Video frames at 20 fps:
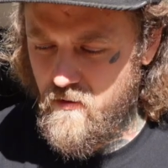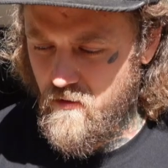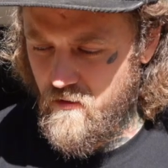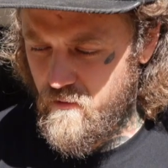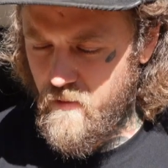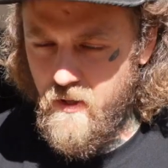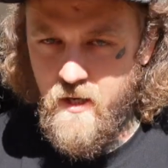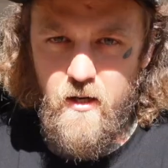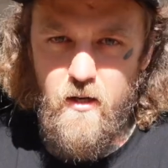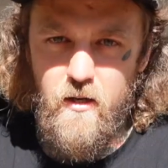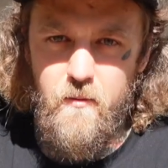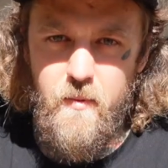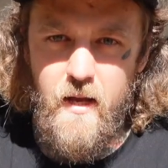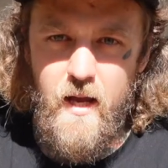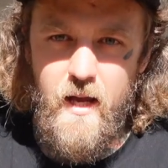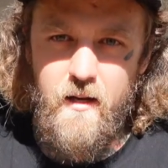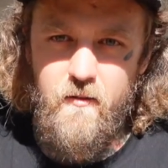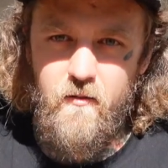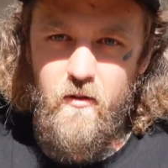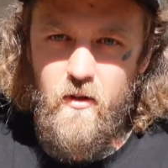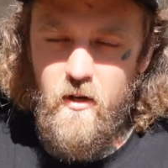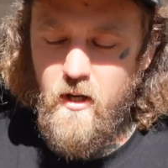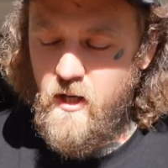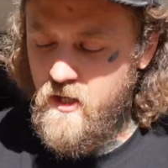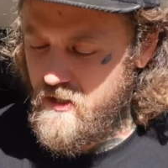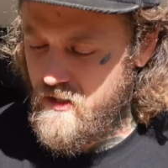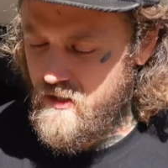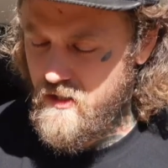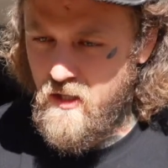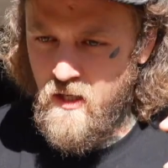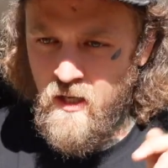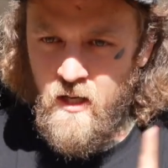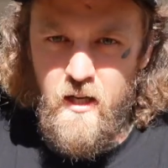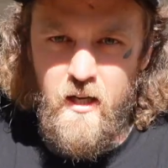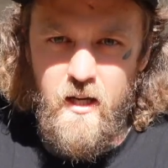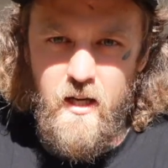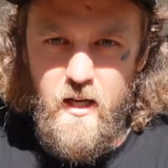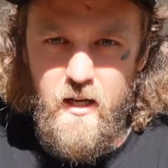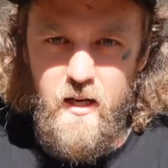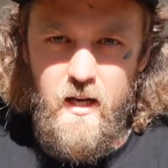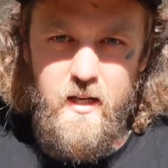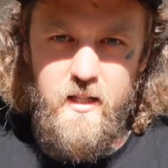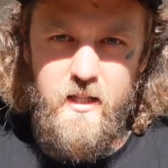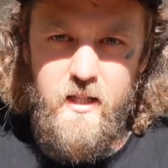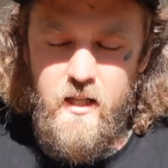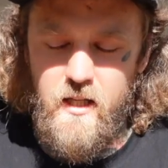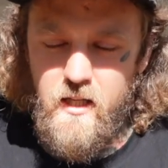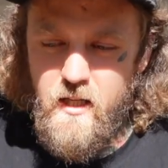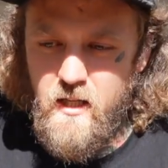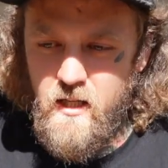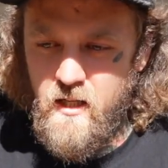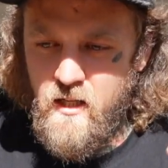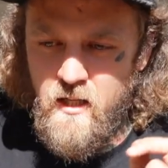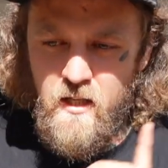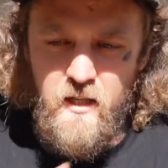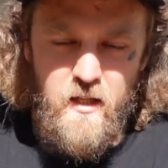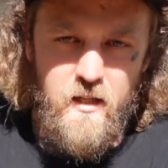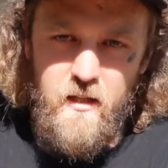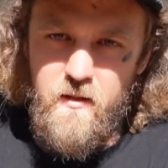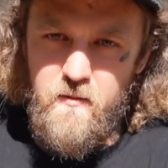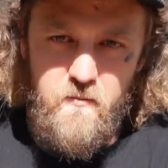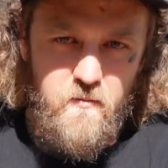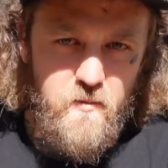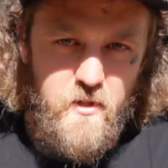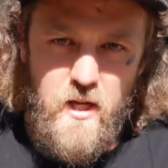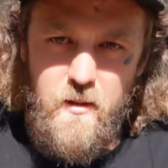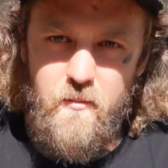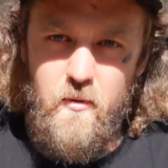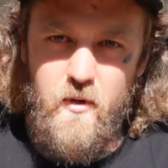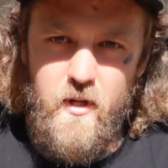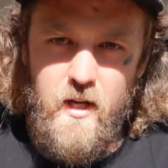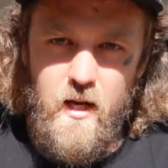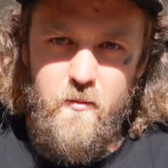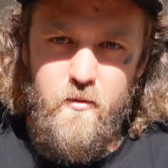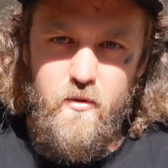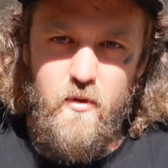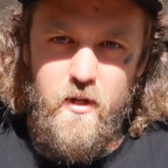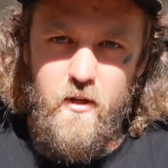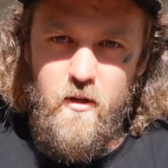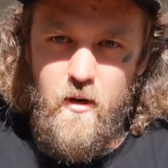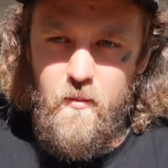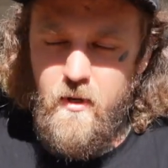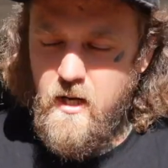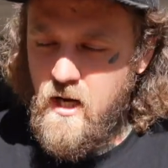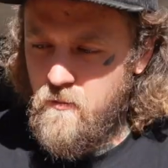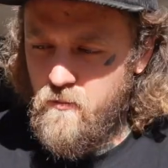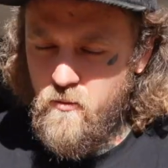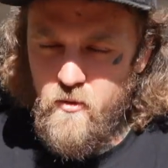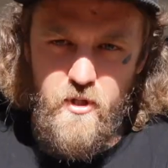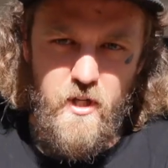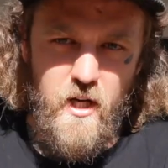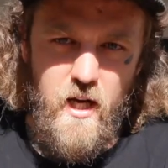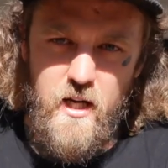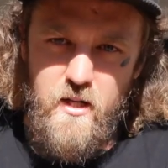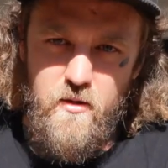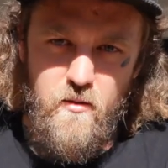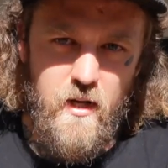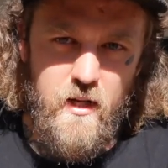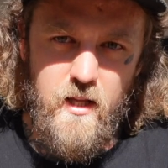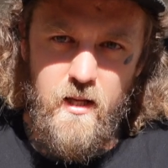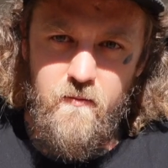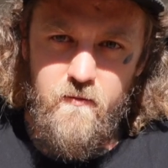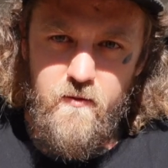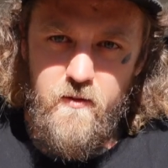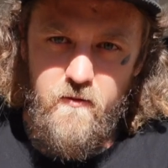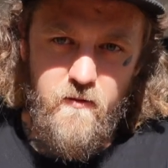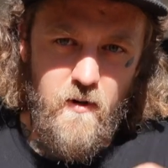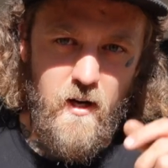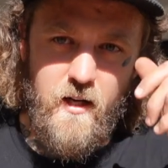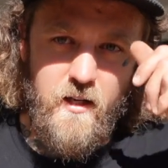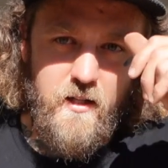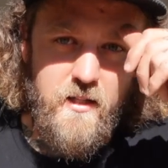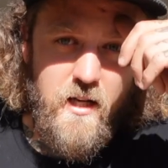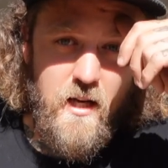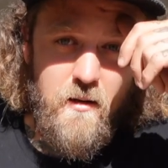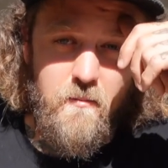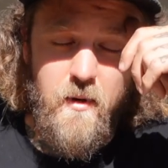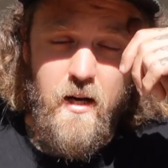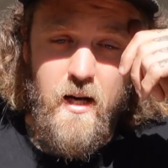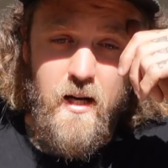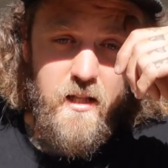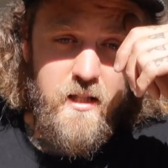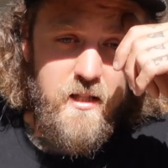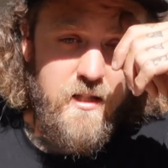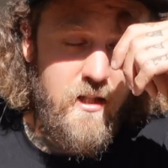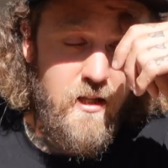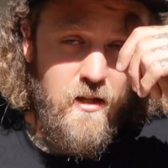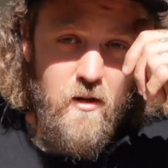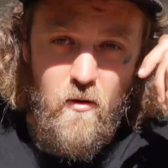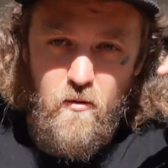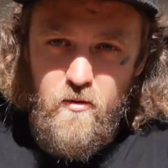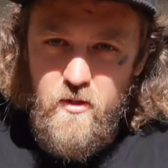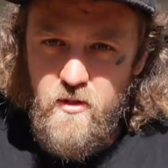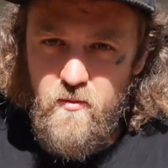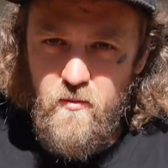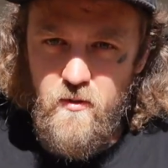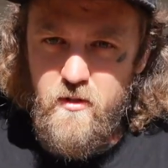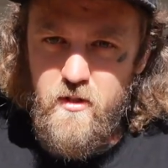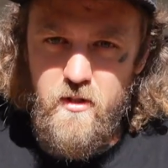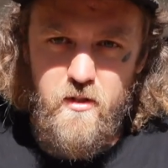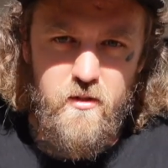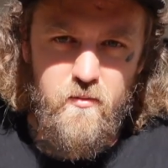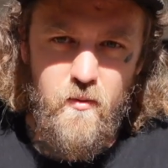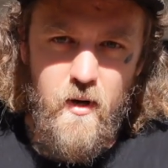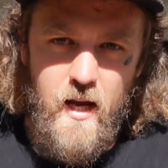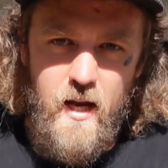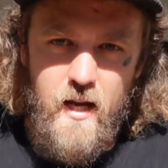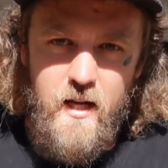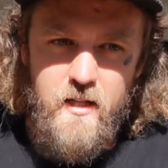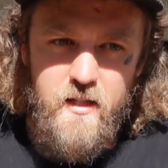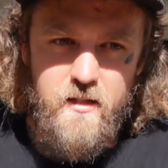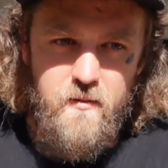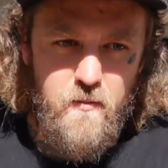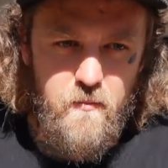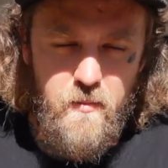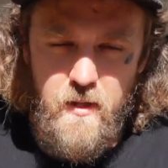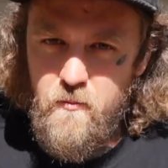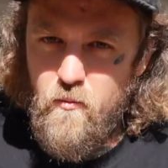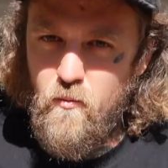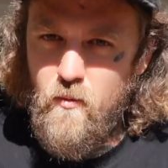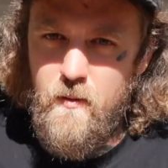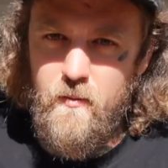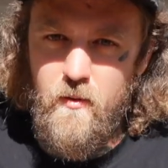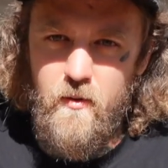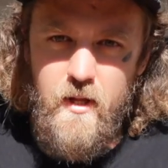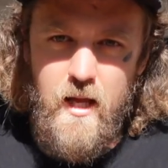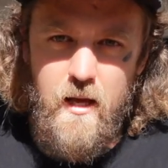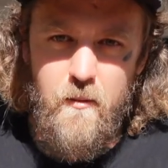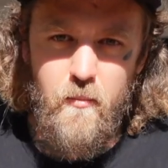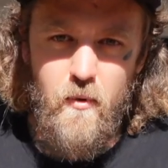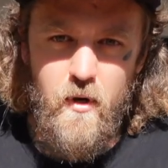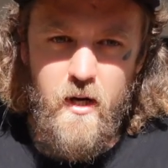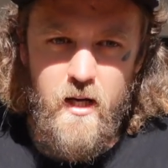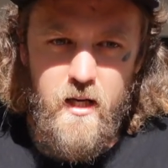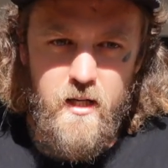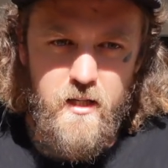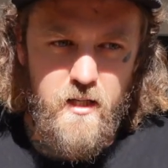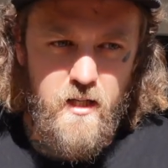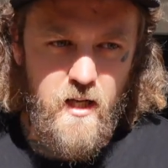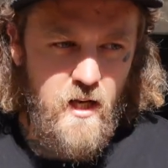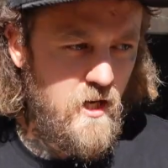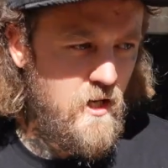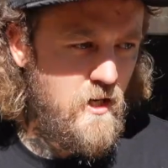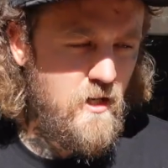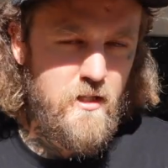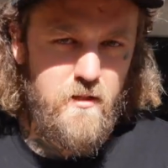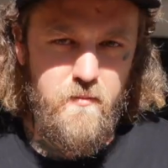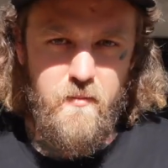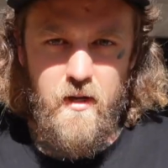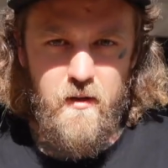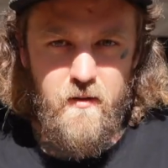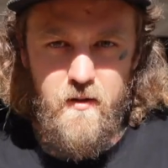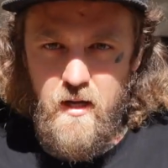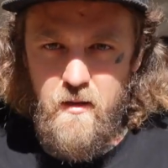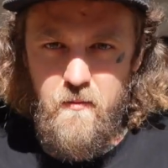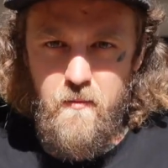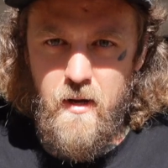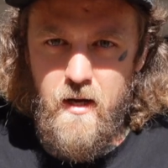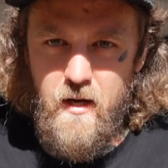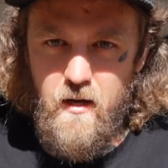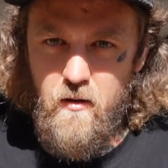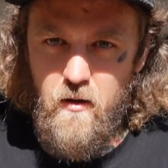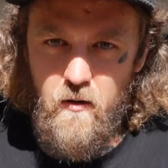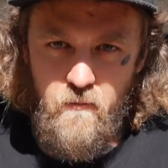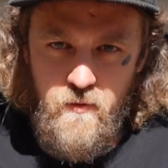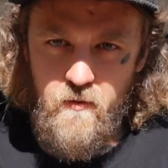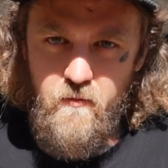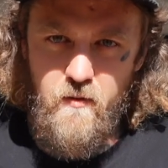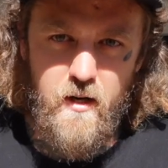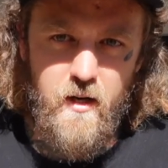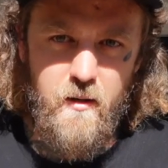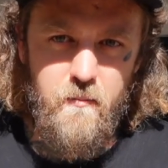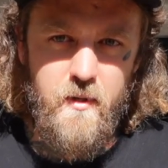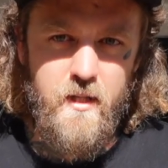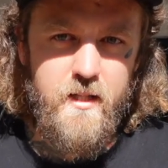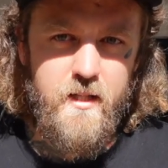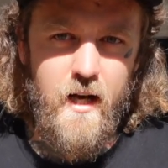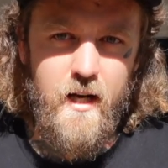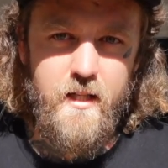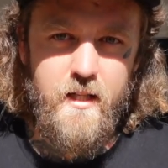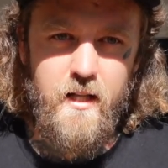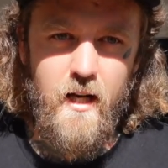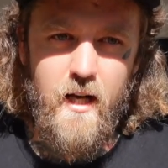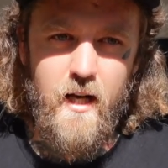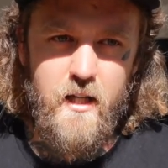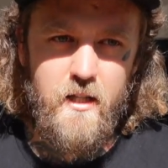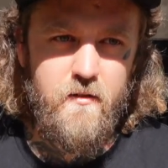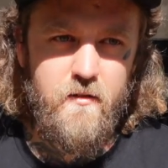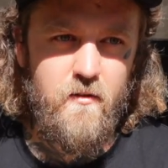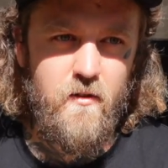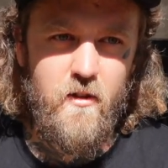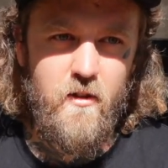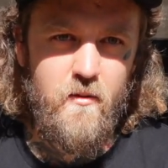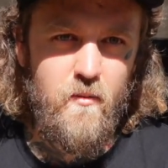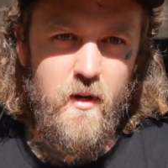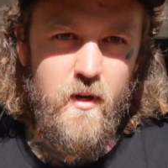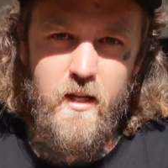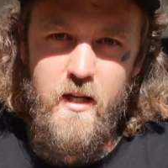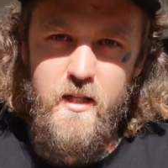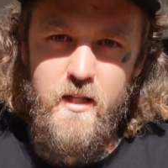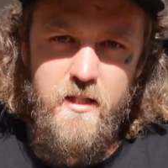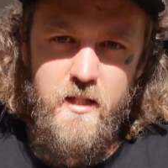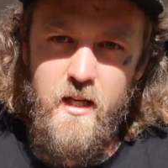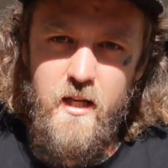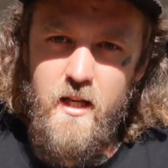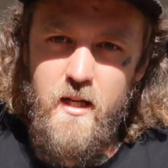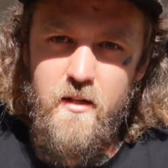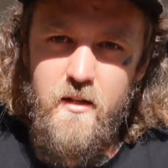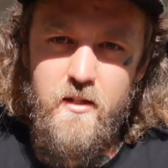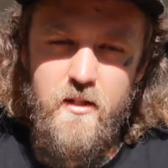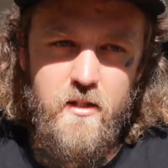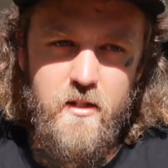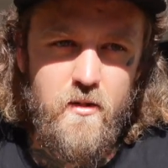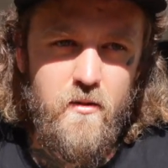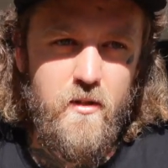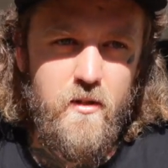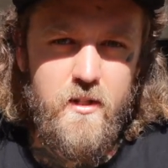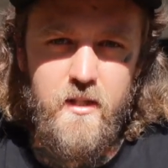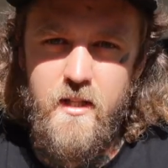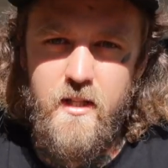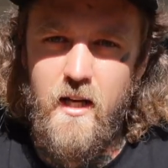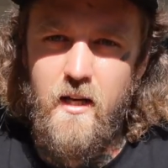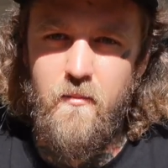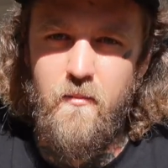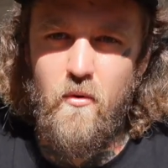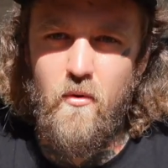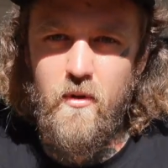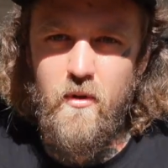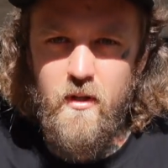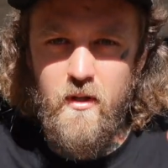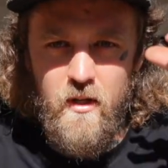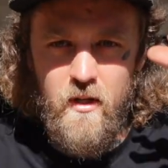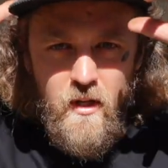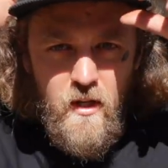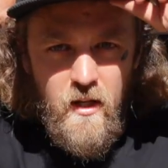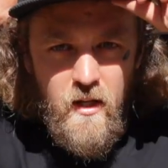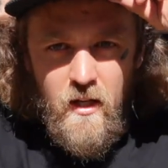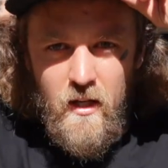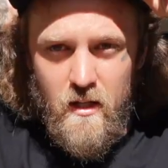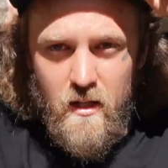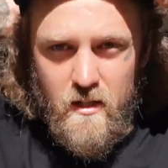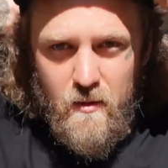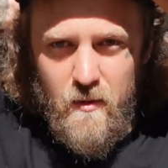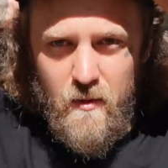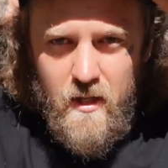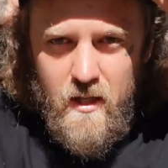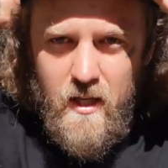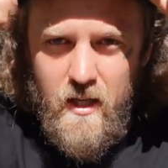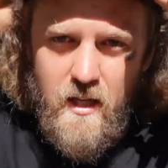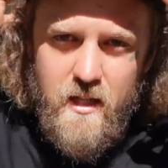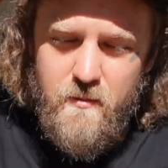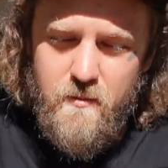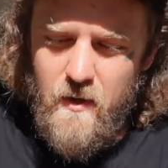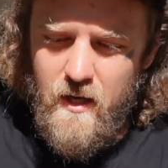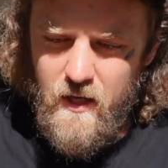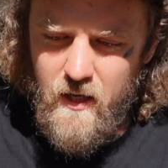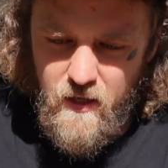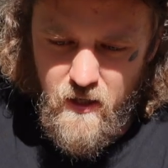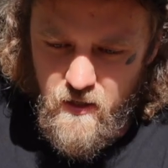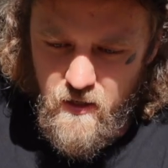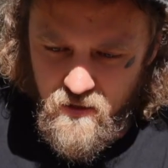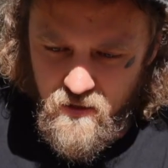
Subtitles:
a $3 bag of ice, an esky, jump on Gumtree, grab a couple of chairs, you'll get them for fucking $10. And old swags, people rip on that brand Kings, but they make, I've been running a Big Daddy Deluxe for 3 years now. It's as good as the day I bought it. So, I mean, Kings make